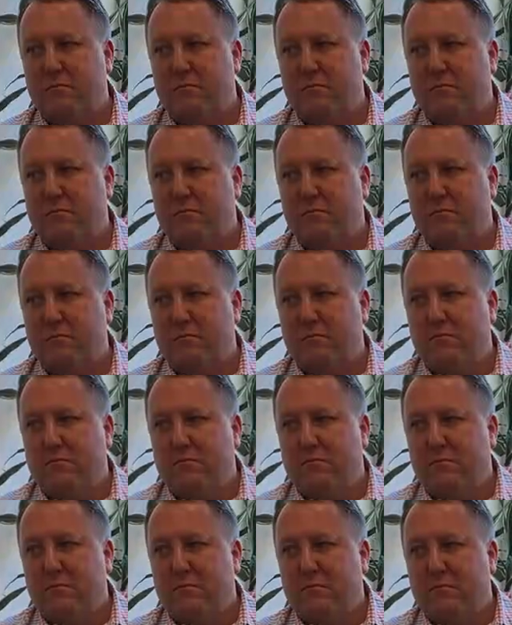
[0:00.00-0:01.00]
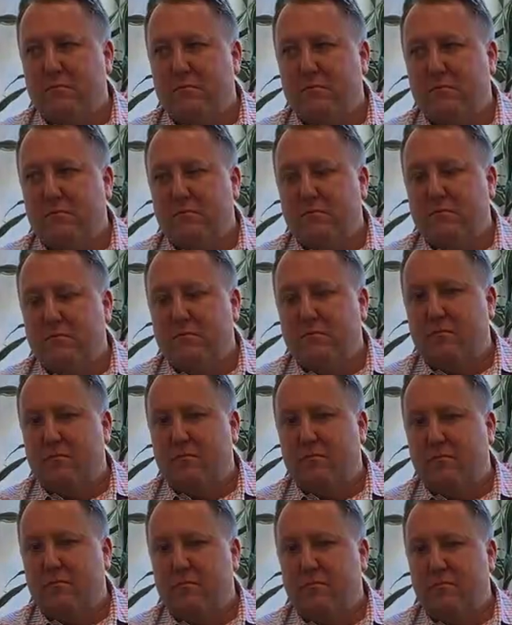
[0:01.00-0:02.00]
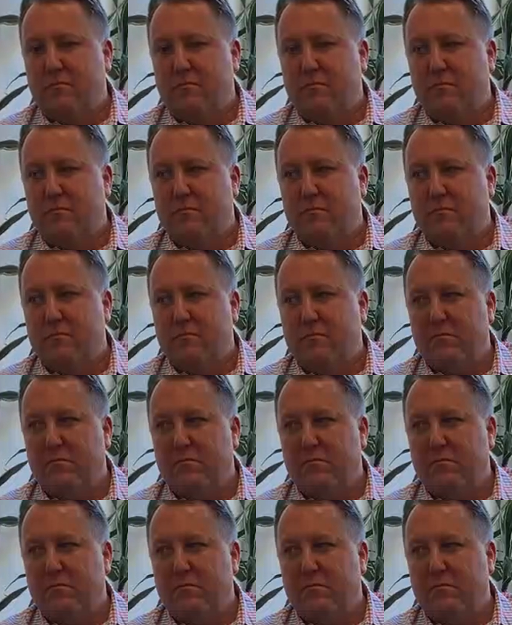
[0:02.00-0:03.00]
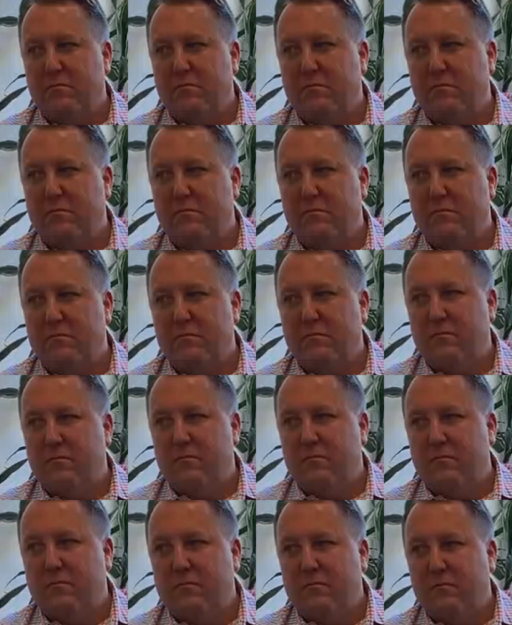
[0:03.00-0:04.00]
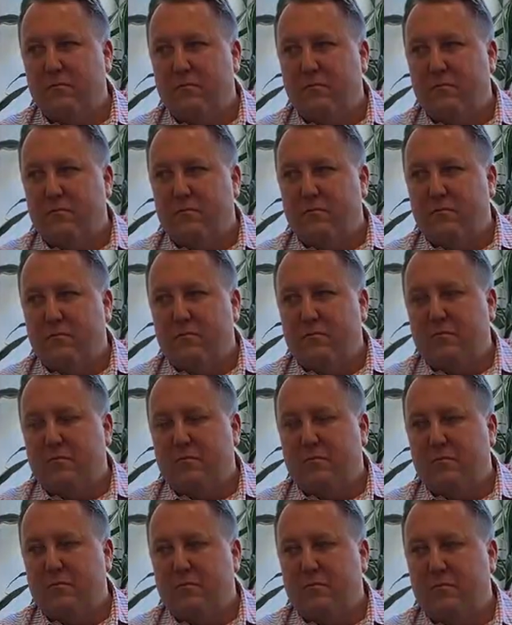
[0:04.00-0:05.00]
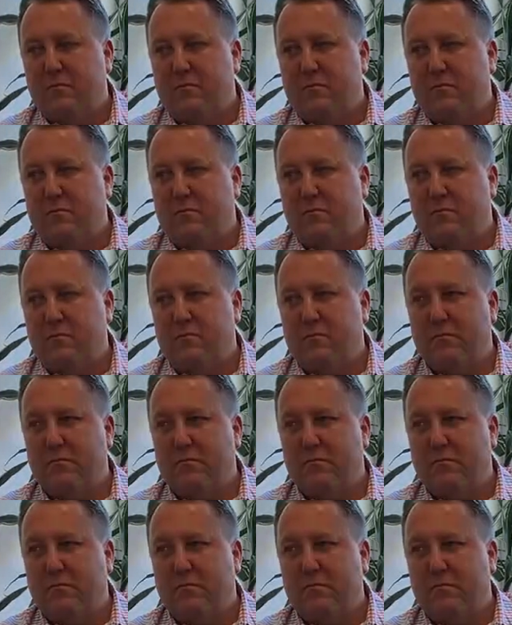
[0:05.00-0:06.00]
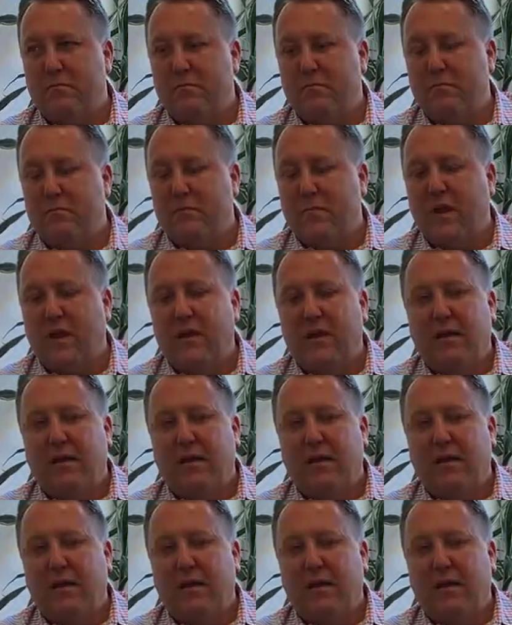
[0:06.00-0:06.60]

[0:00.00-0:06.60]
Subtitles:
(silent)